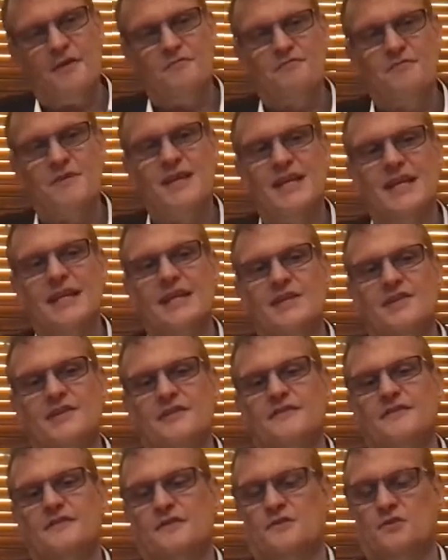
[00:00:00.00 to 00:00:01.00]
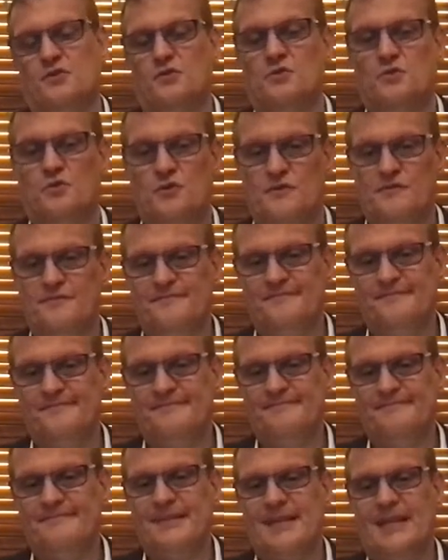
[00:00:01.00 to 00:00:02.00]
really are just a tool.
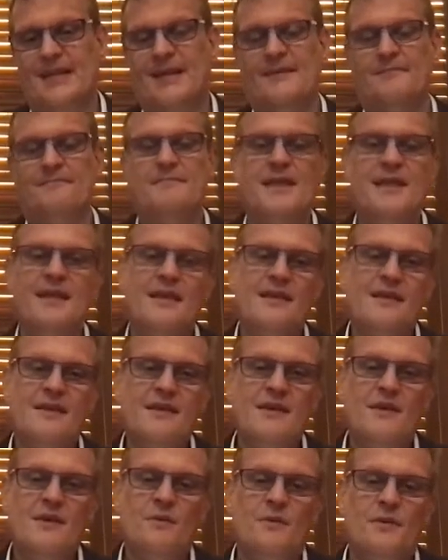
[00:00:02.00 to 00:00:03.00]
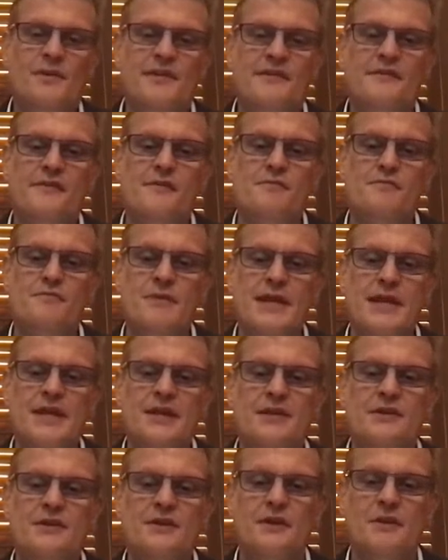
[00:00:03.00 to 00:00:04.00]
Um, what this is
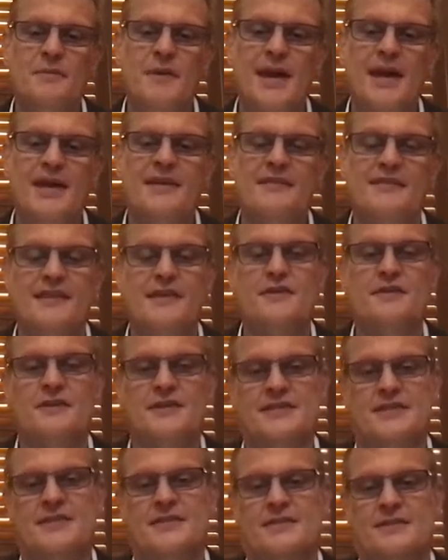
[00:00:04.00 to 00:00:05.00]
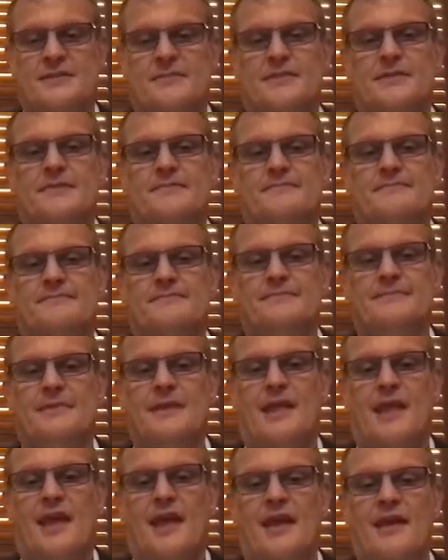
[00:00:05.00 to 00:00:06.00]
really all about is ecosystems.
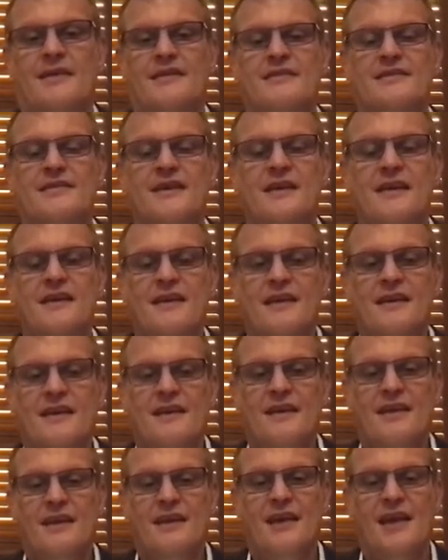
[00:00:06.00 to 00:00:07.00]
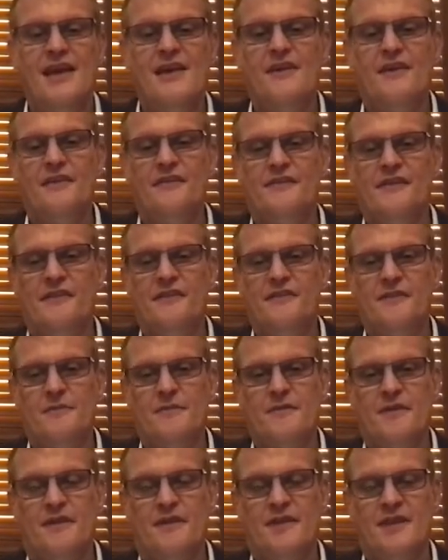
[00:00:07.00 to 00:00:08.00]
And
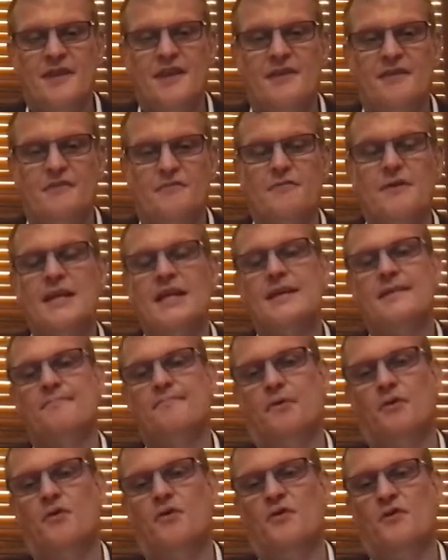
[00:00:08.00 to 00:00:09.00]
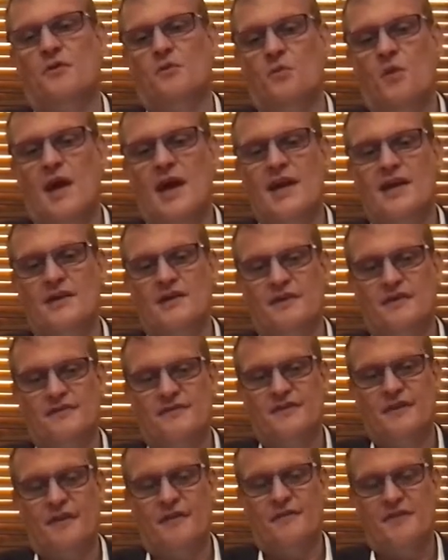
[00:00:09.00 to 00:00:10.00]
ecosystems, I think, is a really important way
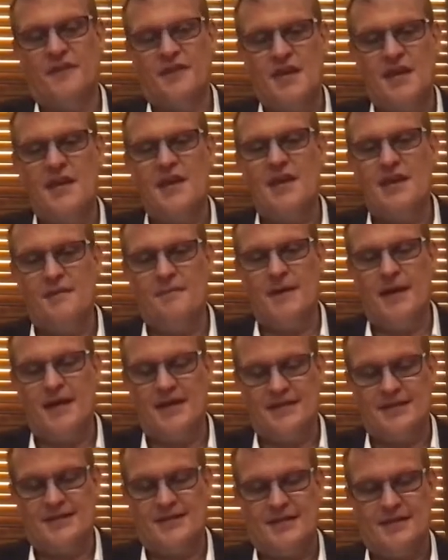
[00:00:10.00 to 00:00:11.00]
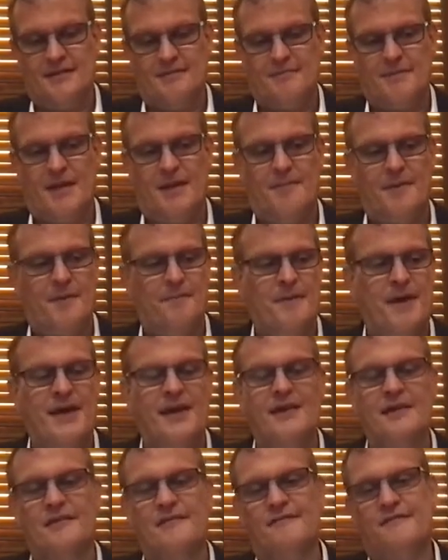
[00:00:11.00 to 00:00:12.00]
of, of thinking about, um, about
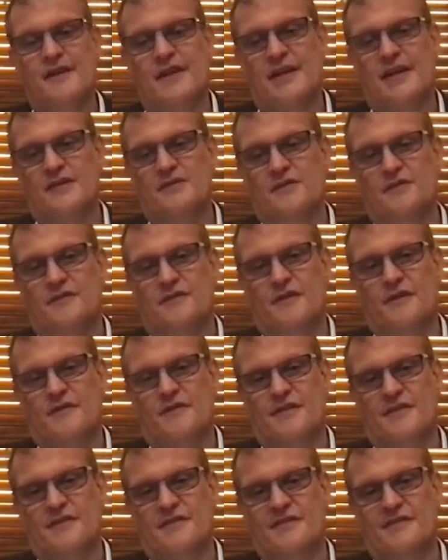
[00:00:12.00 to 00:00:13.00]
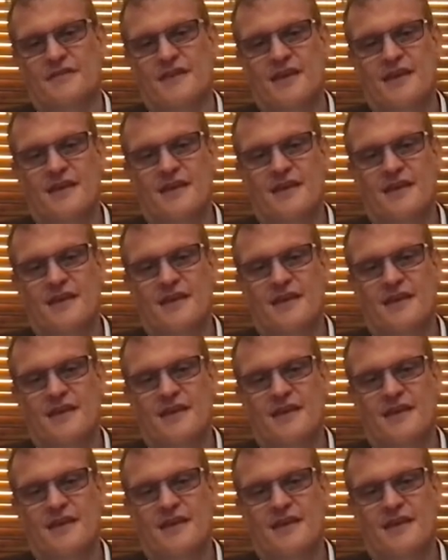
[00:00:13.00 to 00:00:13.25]
banking and financial services.